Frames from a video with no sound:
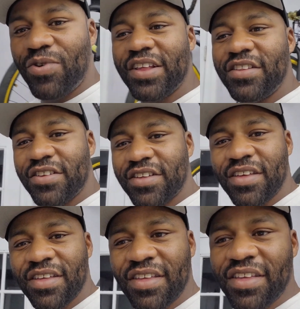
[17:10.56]
look,
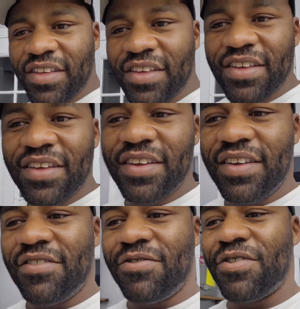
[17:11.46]

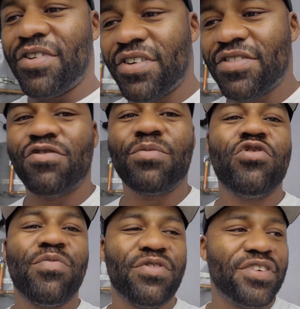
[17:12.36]
or a
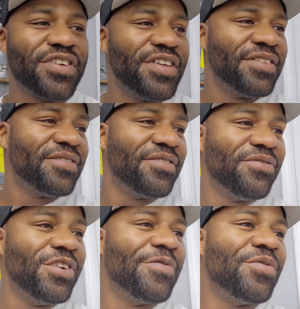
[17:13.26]
stormtrooper look,
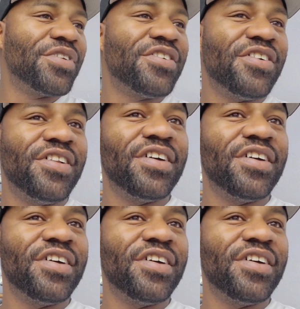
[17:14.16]
whatever you want to call it.